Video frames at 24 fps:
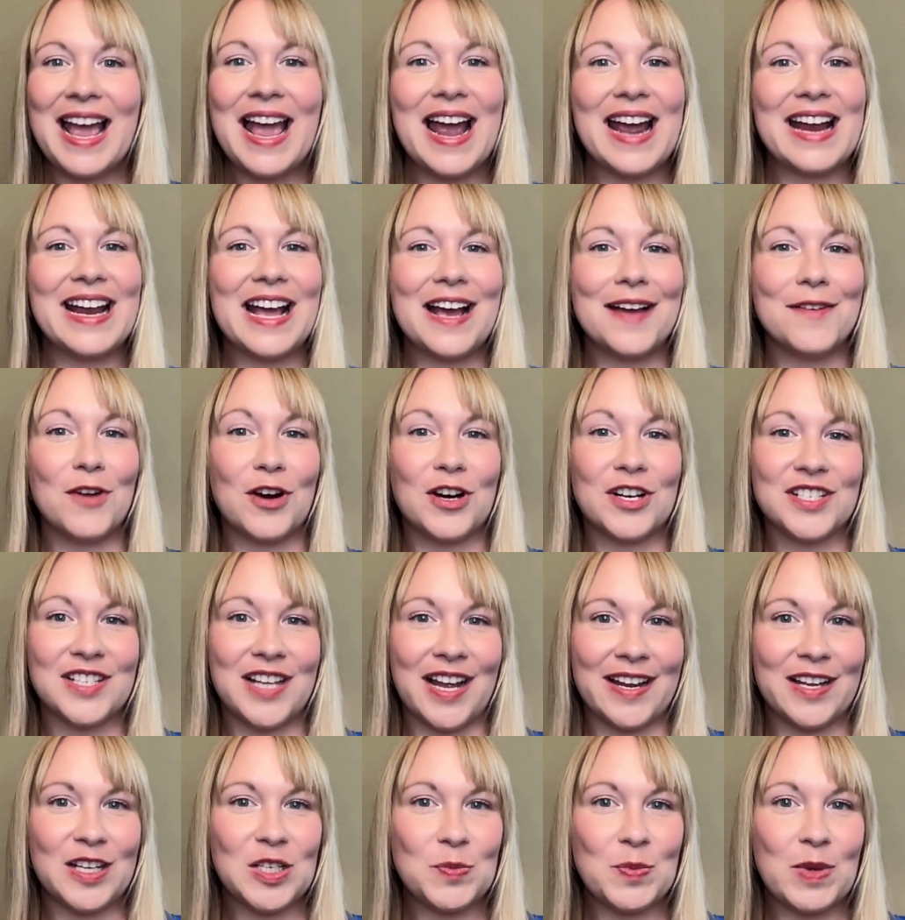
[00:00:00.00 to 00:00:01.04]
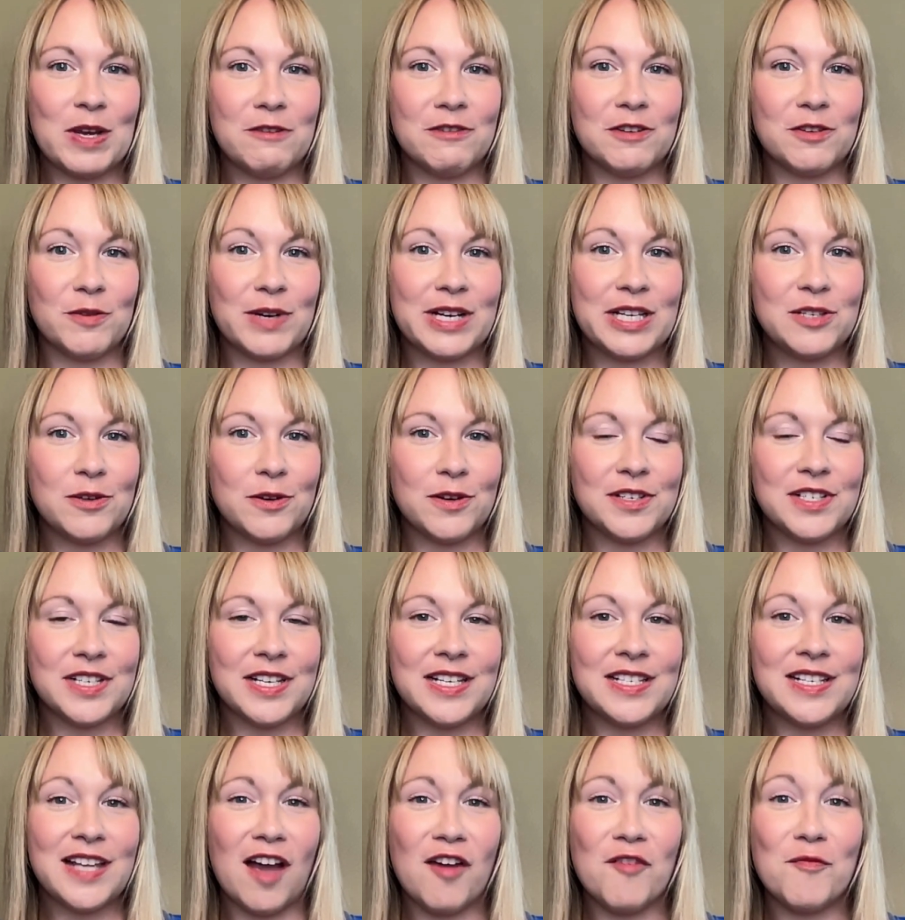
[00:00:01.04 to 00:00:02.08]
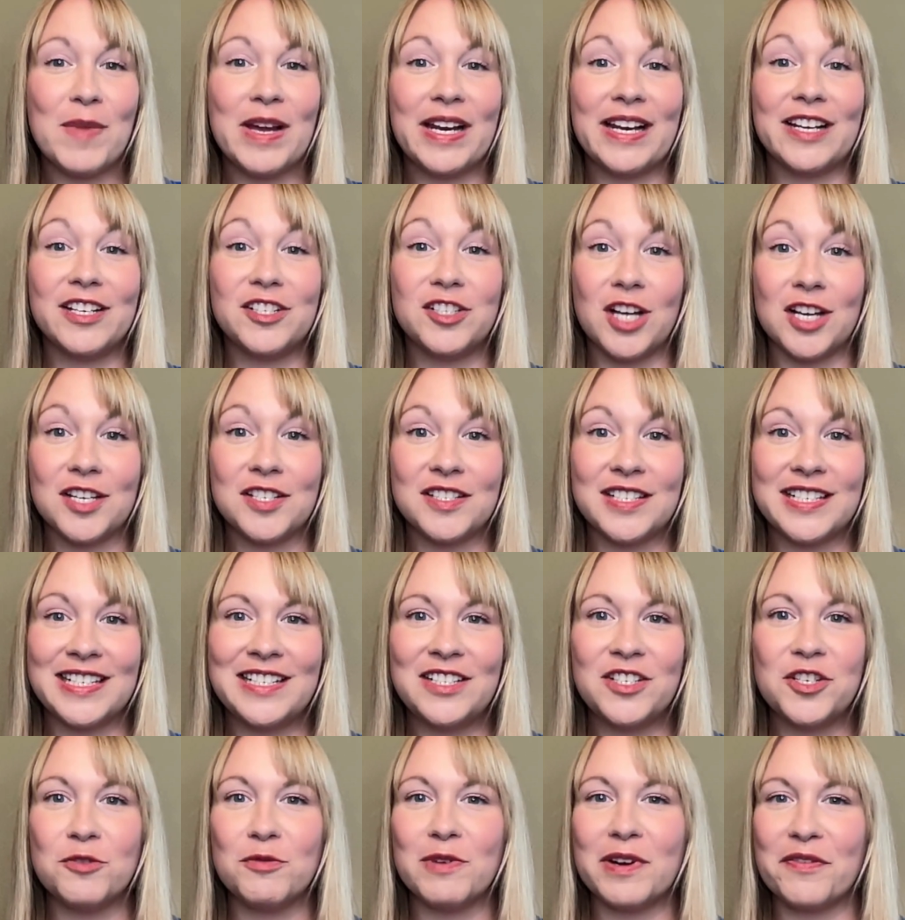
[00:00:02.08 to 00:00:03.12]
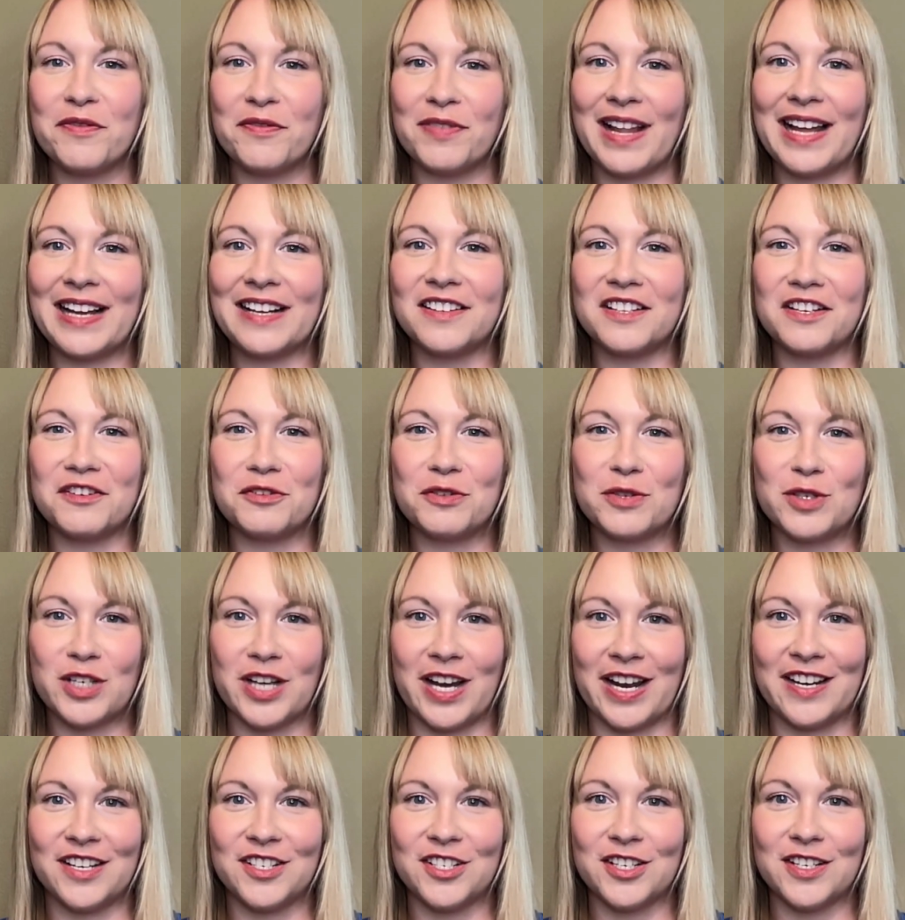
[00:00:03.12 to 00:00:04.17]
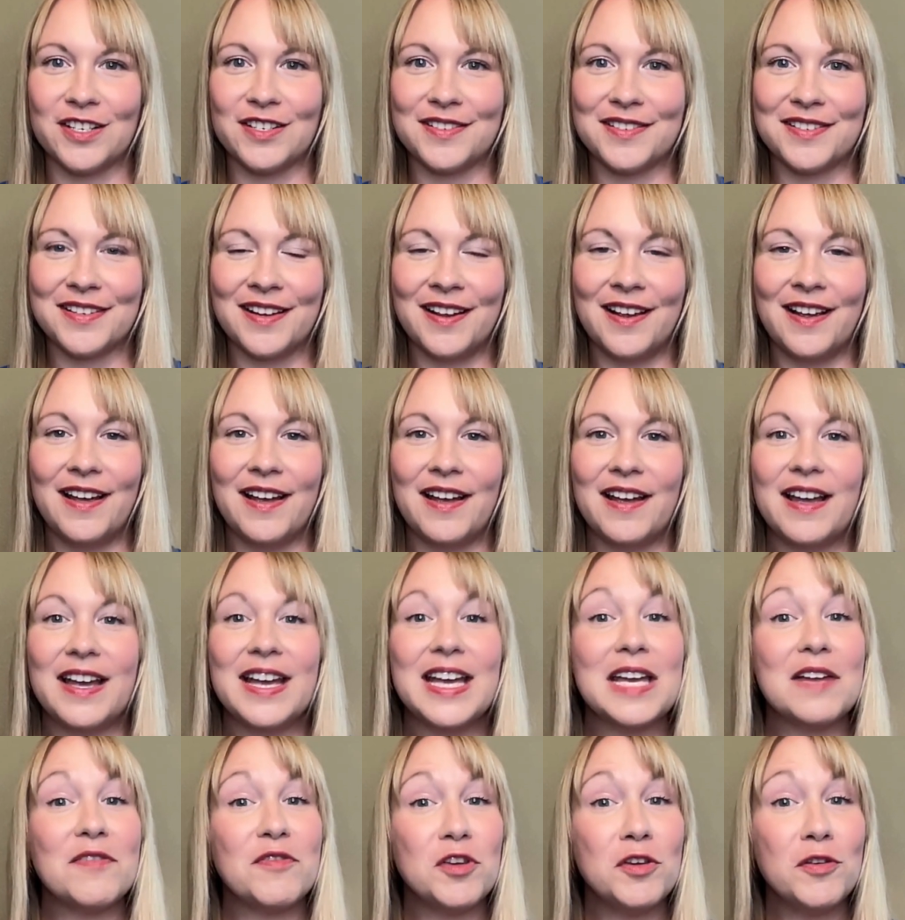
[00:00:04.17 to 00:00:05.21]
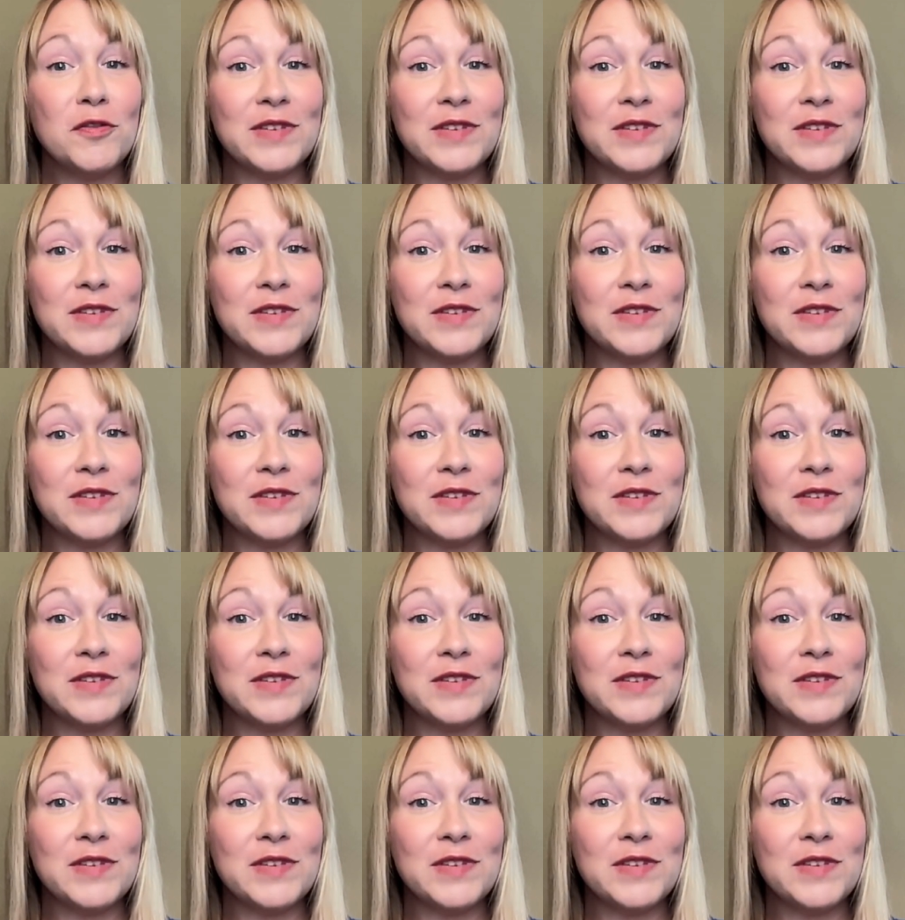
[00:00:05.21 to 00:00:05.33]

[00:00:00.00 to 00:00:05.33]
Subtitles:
and how our Science Penguin resources have been adjusted to reflect those changes. If you've